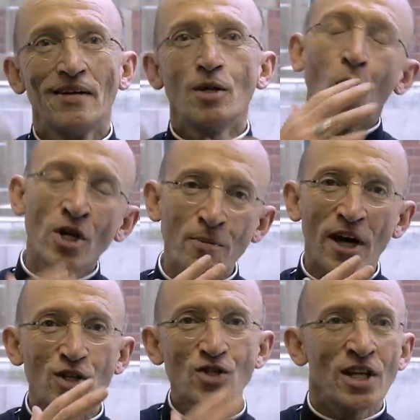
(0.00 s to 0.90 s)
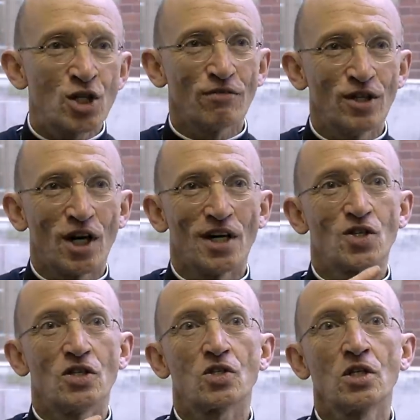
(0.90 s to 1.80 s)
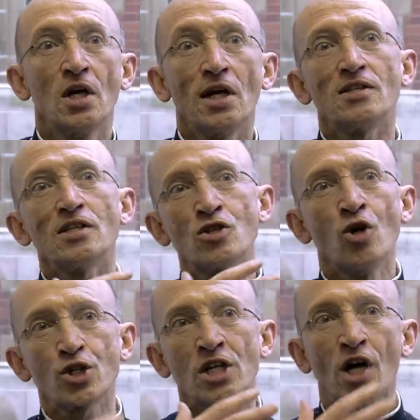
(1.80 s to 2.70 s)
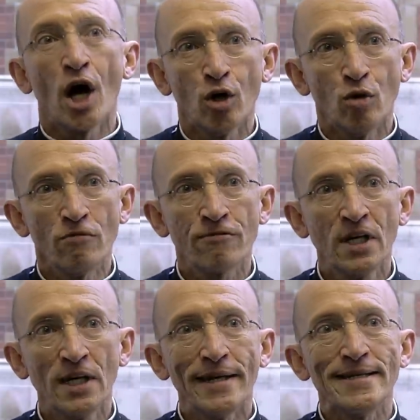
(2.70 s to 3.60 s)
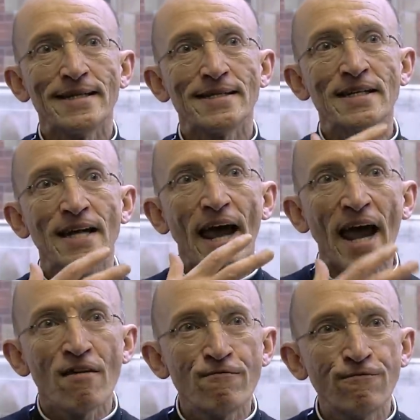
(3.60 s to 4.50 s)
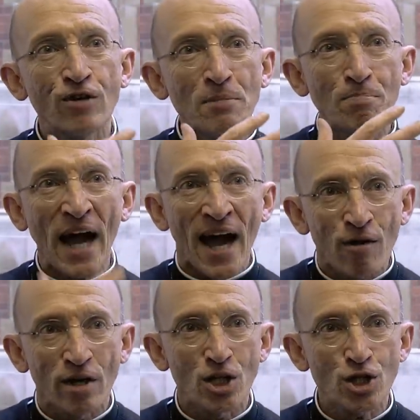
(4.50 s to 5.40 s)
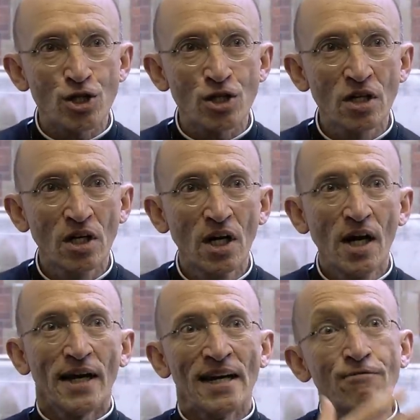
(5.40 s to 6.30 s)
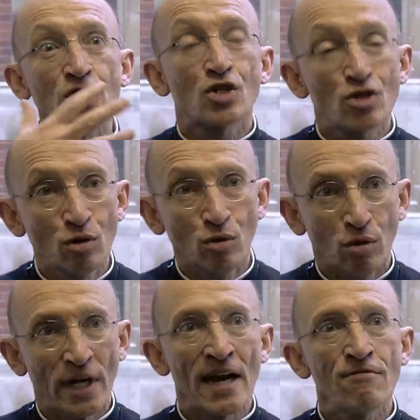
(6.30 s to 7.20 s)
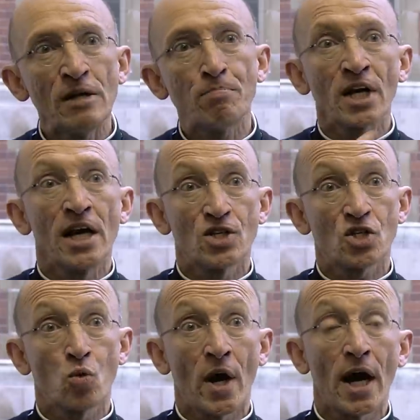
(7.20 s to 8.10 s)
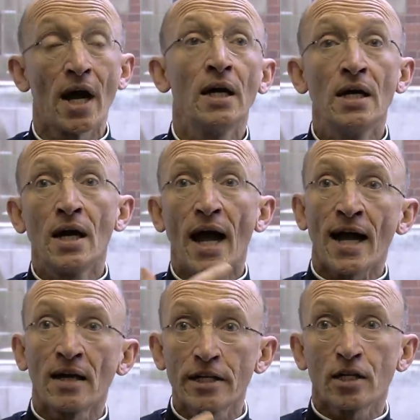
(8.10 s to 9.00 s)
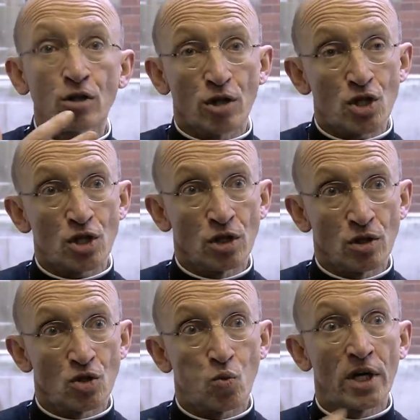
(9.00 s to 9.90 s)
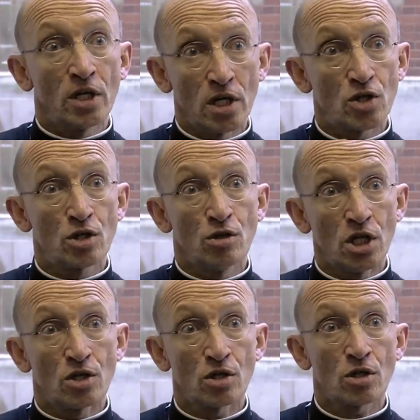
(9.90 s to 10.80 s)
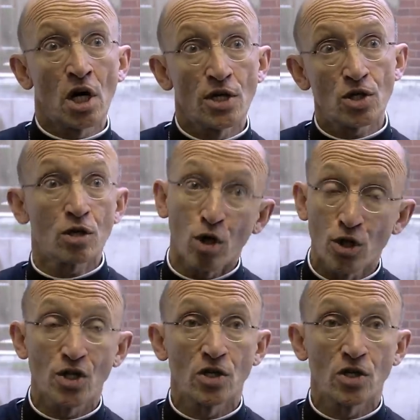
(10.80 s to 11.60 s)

The point about the centre of the diocese is it's not in Hove. It is in every parish, in every school, in every place where Anglican Christians witness to Jesus Christ across